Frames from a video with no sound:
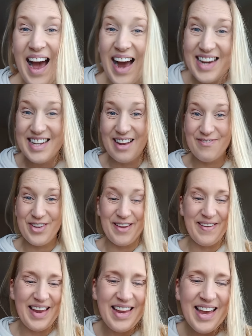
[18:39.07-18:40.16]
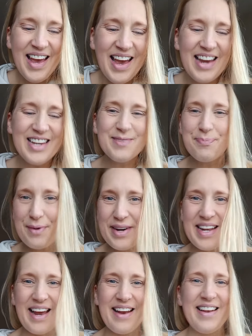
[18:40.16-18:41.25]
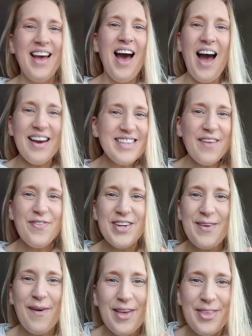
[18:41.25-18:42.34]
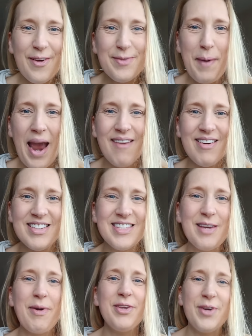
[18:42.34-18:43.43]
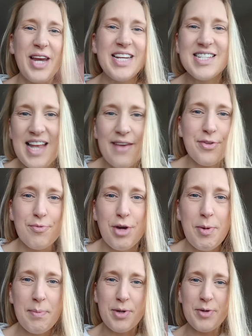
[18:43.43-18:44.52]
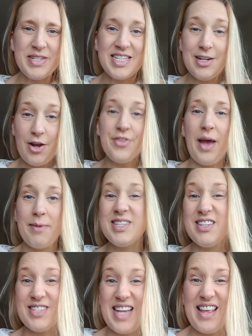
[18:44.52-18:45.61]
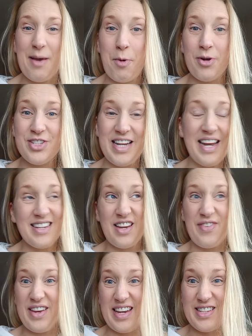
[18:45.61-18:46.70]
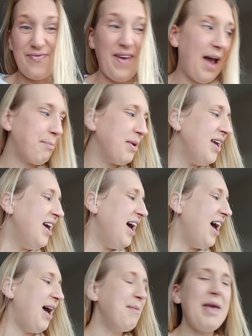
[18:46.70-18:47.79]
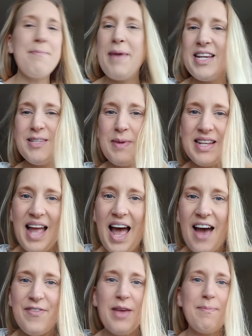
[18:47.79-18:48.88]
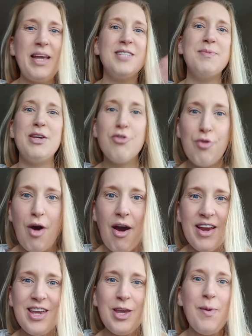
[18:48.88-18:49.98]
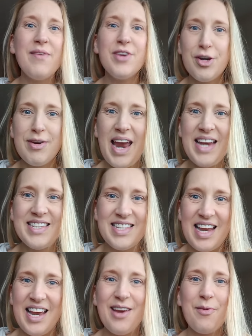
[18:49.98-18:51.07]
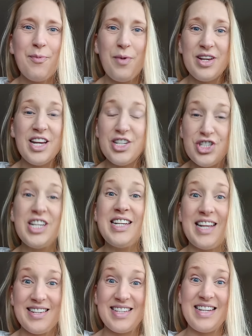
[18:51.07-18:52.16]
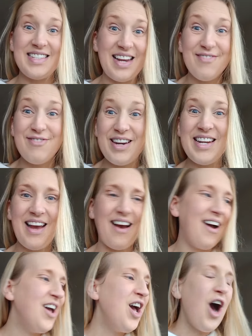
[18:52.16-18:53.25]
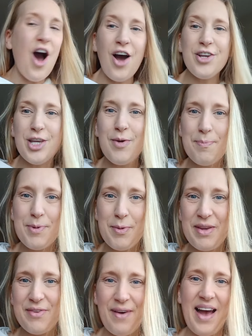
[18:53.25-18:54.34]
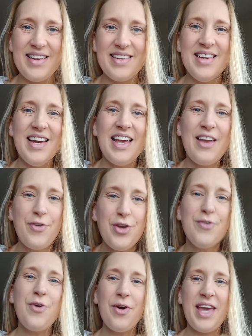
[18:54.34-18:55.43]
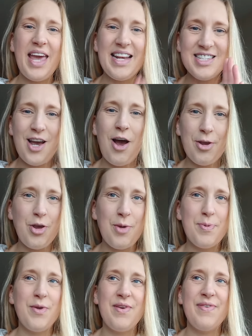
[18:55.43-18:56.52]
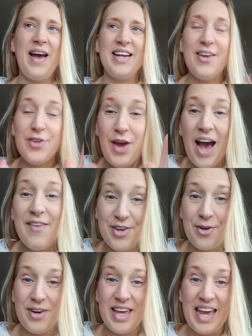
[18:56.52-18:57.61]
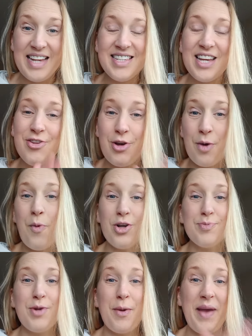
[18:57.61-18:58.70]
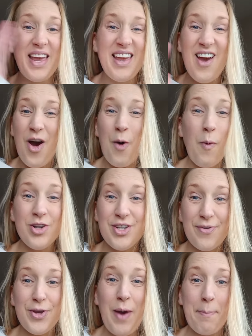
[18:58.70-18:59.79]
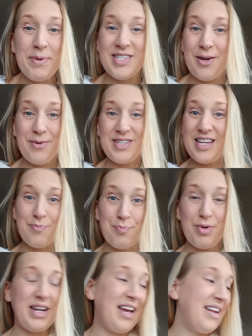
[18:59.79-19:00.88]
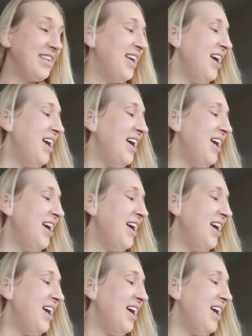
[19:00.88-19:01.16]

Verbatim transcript: Tyler Bluey is brilliant. I'm definitely one of those parents that when your kid has left the room and Blue is still on, that I'm still sat there watching it because I think it's fab. Um, it makes me laugh. It makes me cry. Whoever created it were geniuses. They really are. Are you a Bluey fan? If you've got kids, are you a Bluey fan? If you haven't got kids and you can watch Bluey, watch a few episodes. It's brilliant.